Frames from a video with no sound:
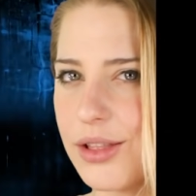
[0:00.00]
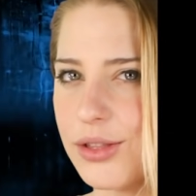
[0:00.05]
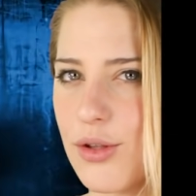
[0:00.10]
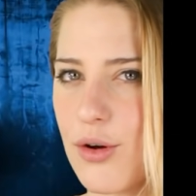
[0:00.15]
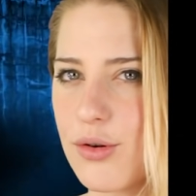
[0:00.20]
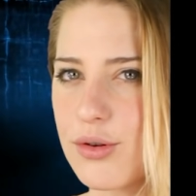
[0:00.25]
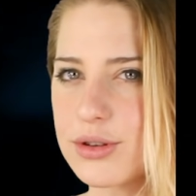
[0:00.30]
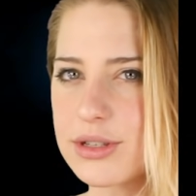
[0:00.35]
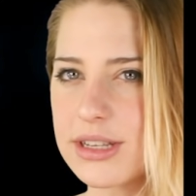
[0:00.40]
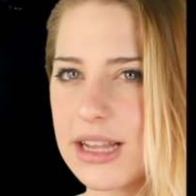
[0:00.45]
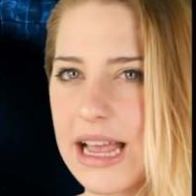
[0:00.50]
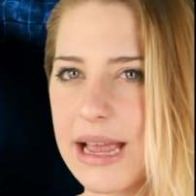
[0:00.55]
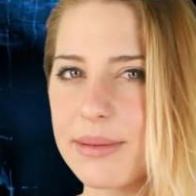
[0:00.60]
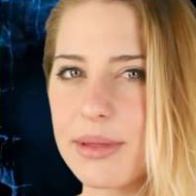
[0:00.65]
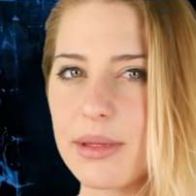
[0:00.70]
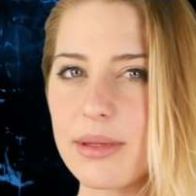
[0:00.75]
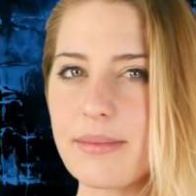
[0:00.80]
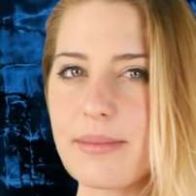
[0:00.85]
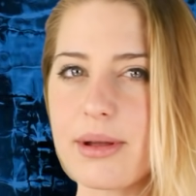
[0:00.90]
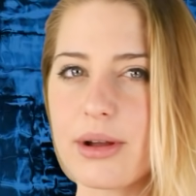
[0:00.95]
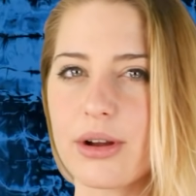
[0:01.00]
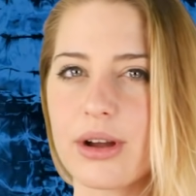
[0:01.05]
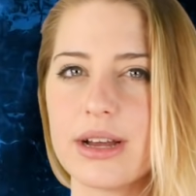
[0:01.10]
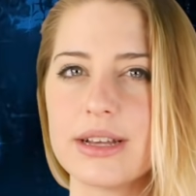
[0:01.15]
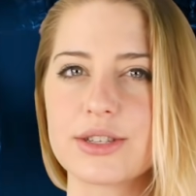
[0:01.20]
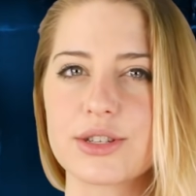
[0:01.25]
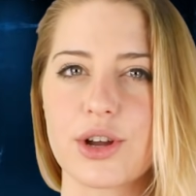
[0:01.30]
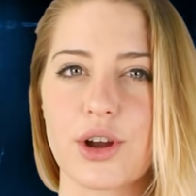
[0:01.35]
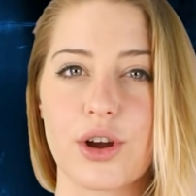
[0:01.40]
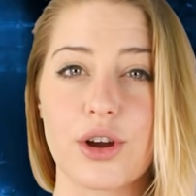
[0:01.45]
Locals claim that the mirror
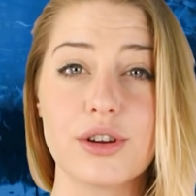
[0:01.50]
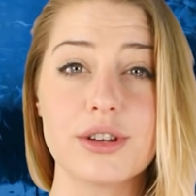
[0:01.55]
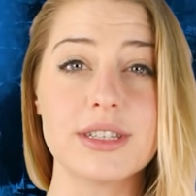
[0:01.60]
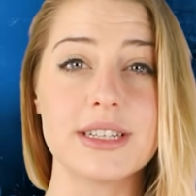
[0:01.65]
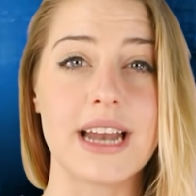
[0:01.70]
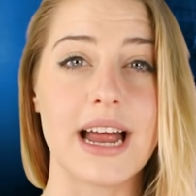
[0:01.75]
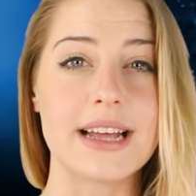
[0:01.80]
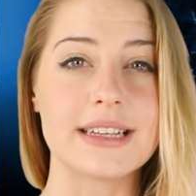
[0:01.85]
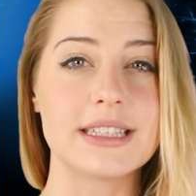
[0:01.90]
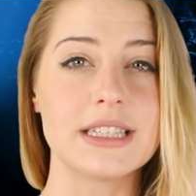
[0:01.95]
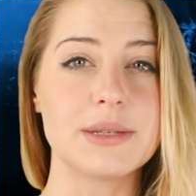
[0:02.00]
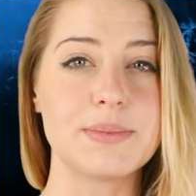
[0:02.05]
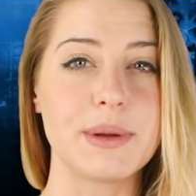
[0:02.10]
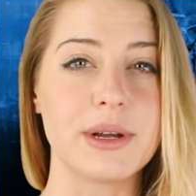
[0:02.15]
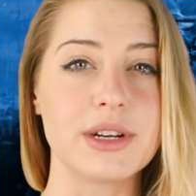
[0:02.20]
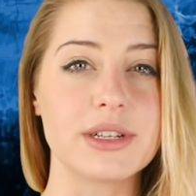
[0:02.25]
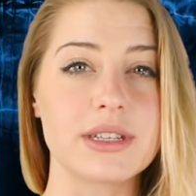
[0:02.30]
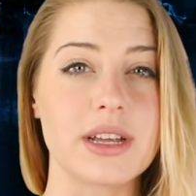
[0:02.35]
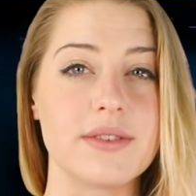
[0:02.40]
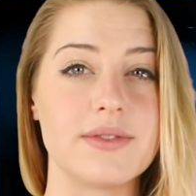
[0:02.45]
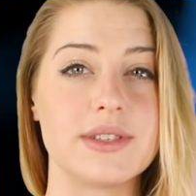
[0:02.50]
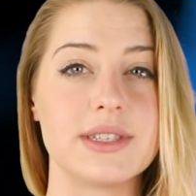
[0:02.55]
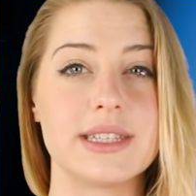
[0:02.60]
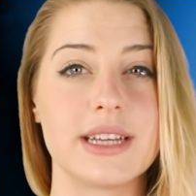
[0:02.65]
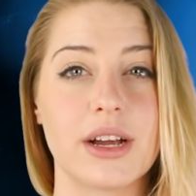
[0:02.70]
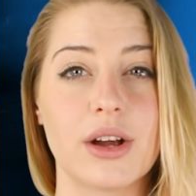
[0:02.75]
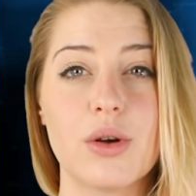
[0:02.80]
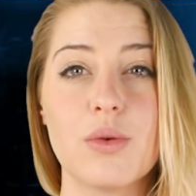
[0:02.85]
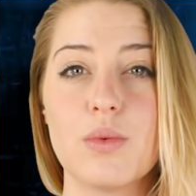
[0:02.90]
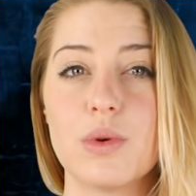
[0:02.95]
is cursed and has the spirits of
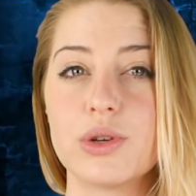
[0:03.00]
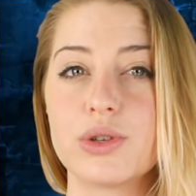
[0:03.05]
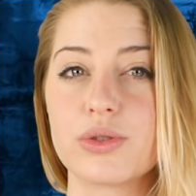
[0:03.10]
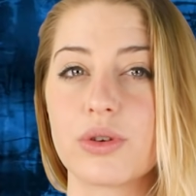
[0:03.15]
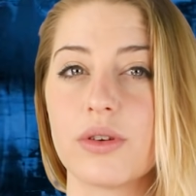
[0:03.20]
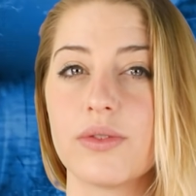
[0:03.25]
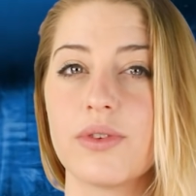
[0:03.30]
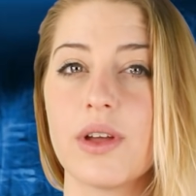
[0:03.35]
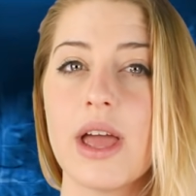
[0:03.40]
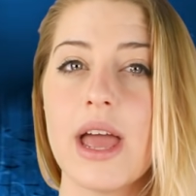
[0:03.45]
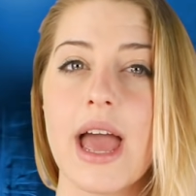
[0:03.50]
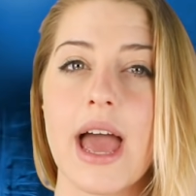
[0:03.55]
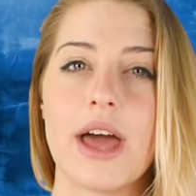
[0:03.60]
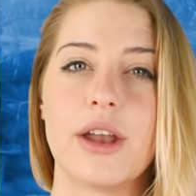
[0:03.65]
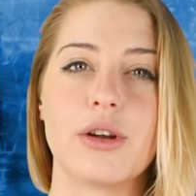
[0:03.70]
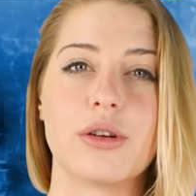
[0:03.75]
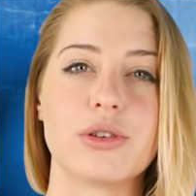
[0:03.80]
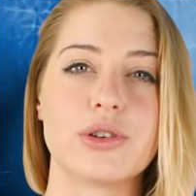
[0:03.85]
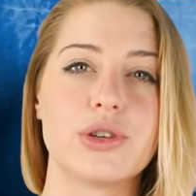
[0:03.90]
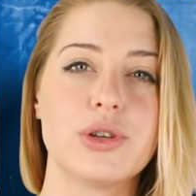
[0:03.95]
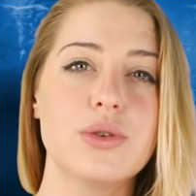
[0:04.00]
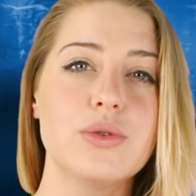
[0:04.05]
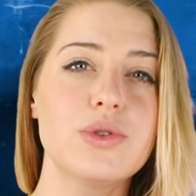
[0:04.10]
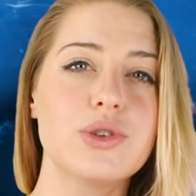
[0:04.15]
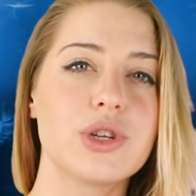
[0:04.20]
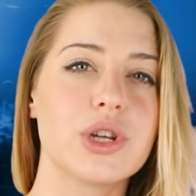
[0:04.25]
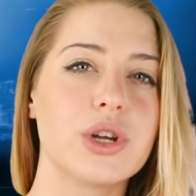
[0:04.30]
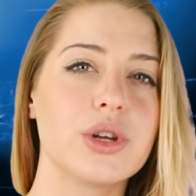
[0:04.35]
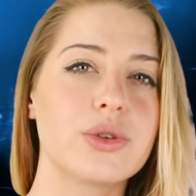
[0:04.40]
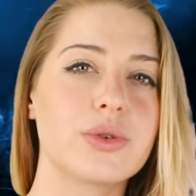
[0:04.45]
Sarah Woodruff and her two
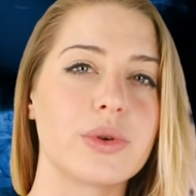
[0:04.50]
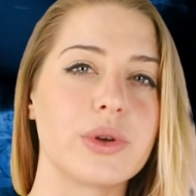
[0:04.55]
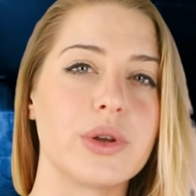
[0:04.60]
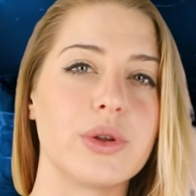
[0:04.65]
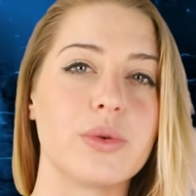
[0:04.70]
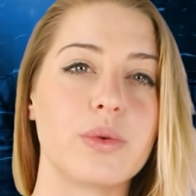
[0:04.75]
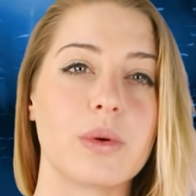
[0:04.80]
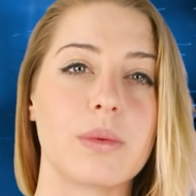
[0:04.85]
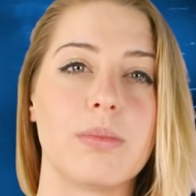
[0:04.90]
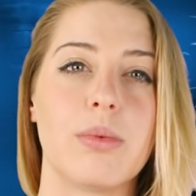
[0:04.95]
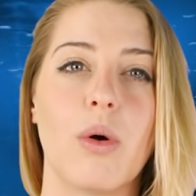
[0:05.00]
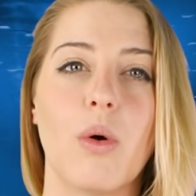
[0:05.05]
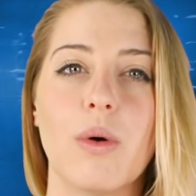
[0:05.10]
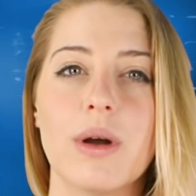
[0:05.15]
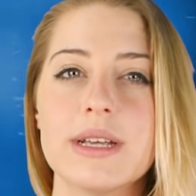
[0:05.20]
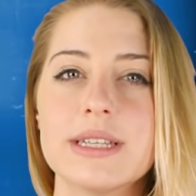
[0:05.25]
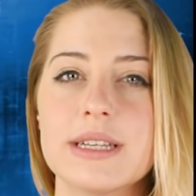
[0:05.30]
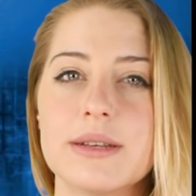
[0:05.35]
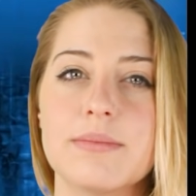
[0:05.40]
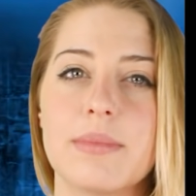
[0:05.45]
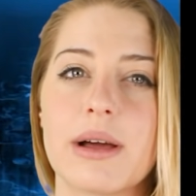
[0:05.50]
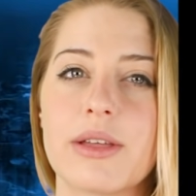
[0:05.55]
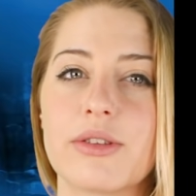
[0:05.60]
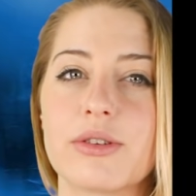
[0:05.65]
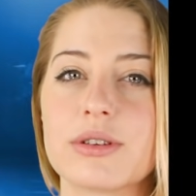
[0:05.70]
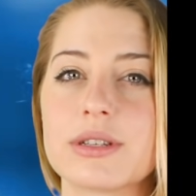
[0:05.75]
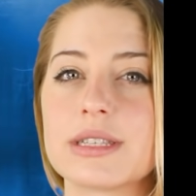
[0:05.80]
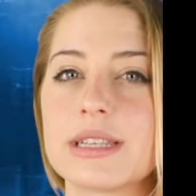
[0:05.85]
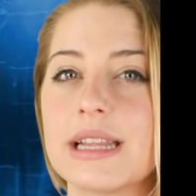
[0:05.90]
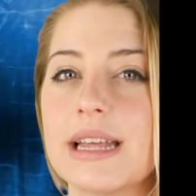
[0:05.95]
children who were poisoned by
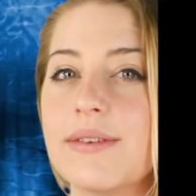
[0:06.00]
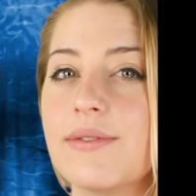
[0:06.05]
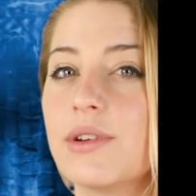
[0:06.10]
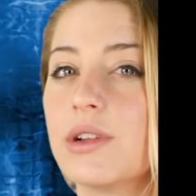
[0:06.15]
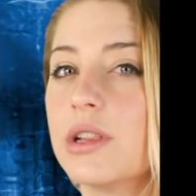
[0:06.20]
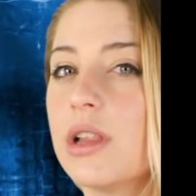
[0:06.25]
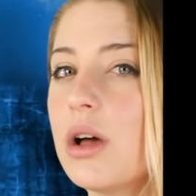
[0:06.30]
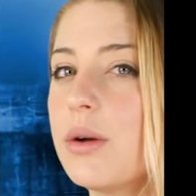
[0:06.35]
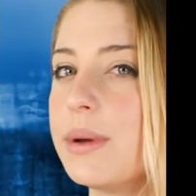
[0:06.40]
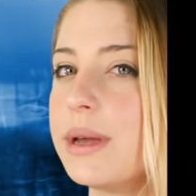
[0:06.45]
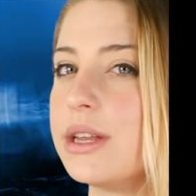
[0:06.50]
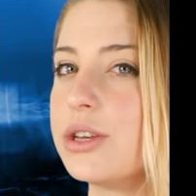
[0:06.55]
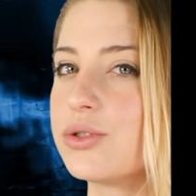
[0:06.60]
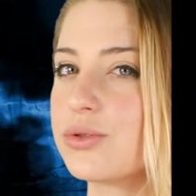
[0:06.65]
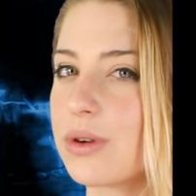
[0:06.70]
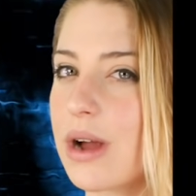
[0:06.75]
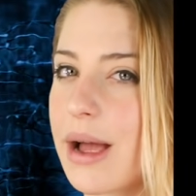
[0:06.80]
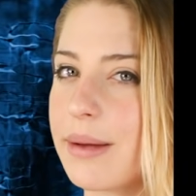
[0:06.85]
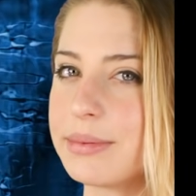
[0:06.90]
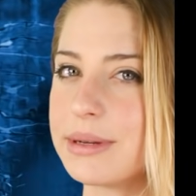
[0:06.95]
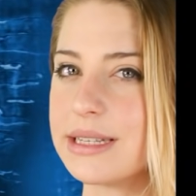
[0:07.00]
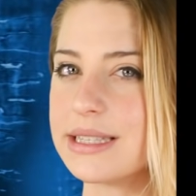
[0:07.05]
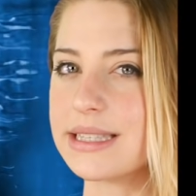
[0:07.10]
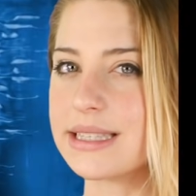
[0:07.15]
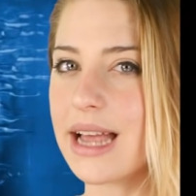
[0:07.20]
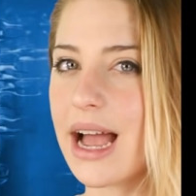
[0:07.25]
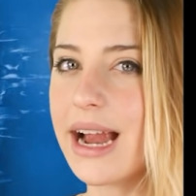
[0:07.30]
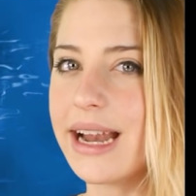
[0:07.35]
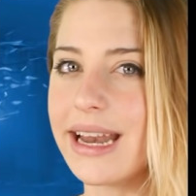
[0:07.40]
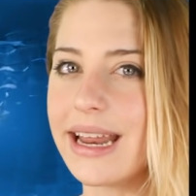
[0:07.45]
their slave Chloe trapped
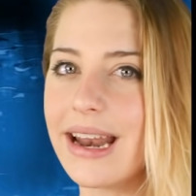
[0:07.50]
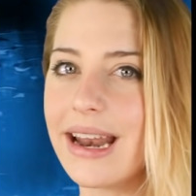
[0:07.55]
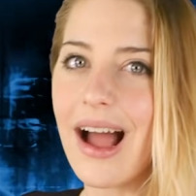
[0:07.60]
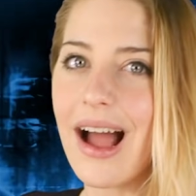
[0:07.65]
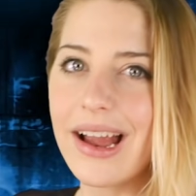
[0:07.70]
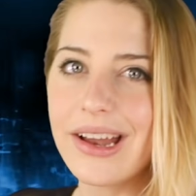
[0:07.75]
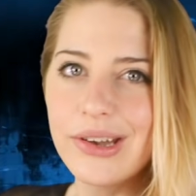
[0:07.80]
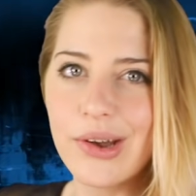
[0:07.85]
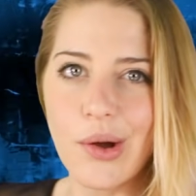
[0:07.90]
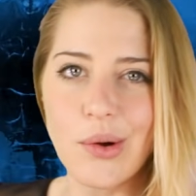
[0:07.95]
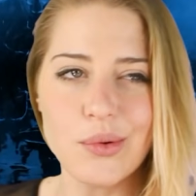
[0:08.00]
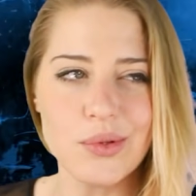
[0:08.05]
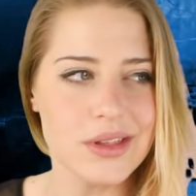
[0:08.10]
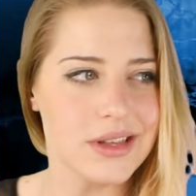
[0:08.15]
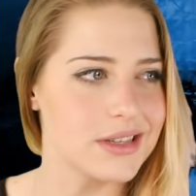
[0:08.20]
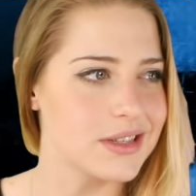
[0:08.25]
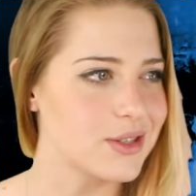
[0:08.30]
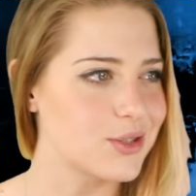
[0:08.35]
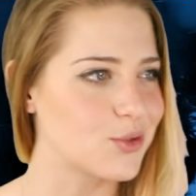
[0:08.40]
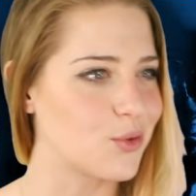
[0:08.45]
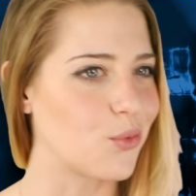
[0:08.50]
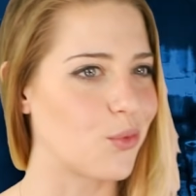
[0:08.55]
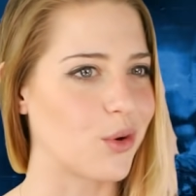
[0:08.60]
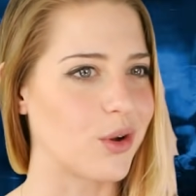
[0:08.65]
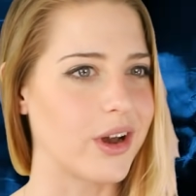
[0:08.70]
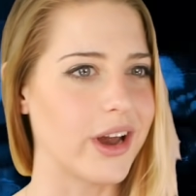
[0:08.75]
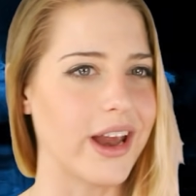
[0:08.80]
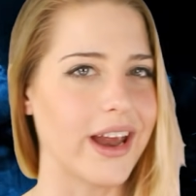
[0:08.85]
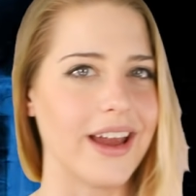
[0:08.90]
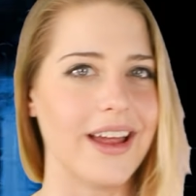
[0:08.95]
inside I know this
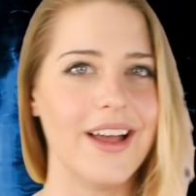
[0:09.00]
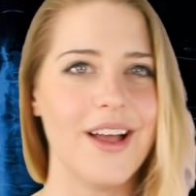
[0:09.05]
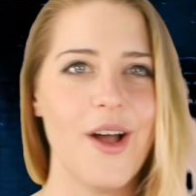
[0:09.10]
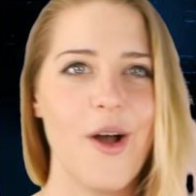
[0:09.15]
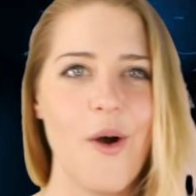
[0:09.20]
story.